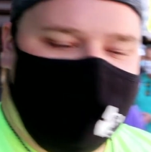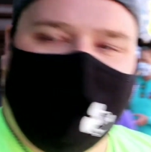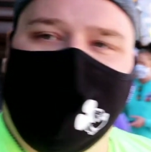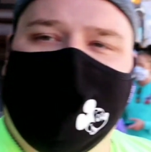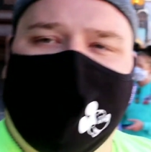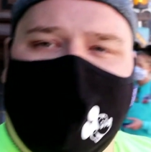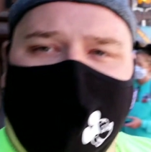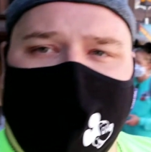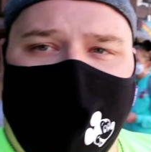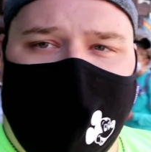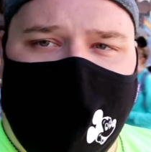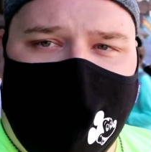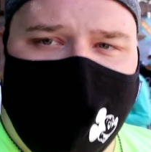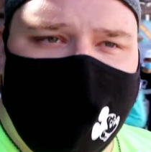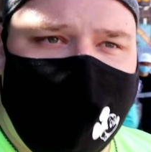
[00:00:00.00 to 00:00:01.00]
something to keep in
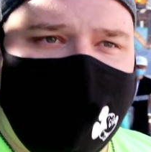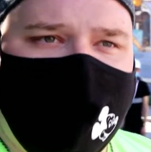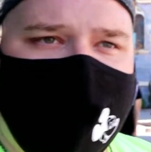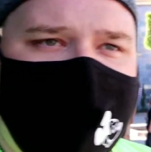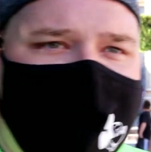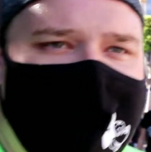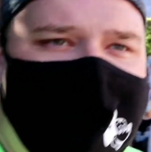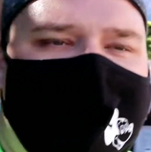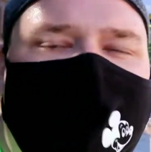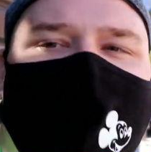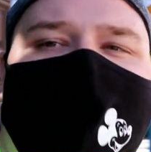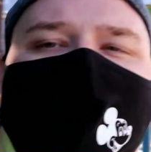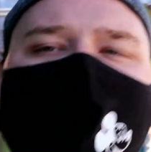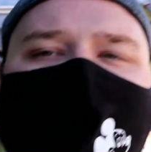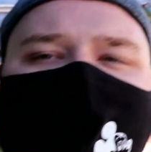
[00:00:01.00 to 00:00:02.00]
mind.
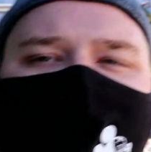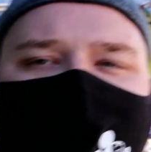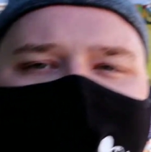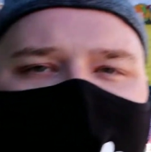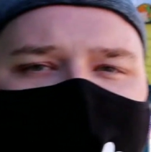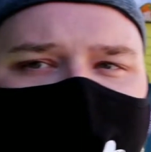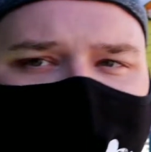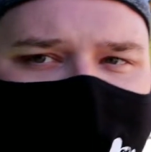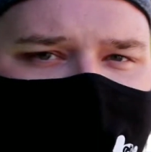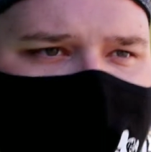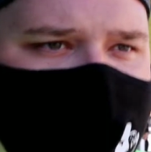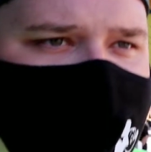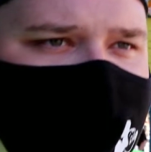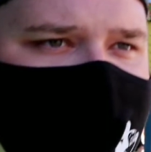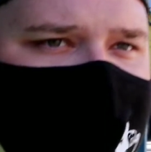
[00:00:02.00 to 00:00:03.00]
Hit Fantasyland early.
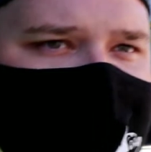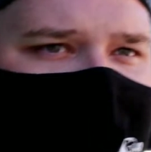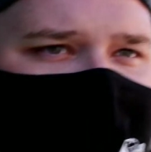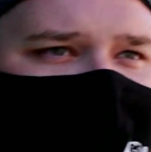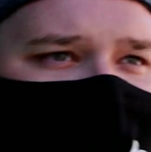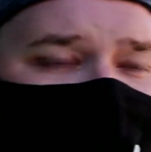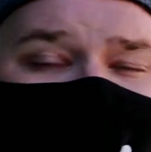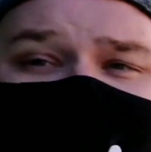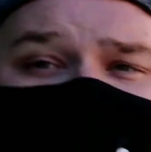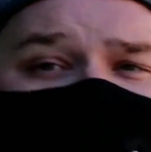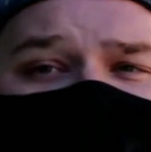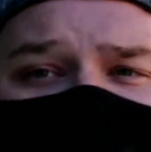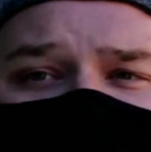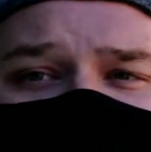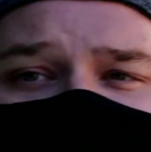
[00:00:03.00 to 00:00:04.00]
Unless you
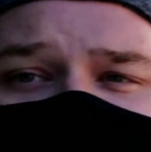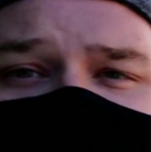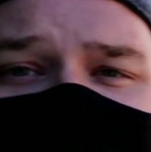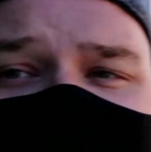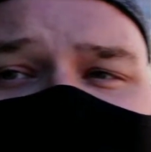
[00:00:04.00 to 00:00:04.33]
plan on being here all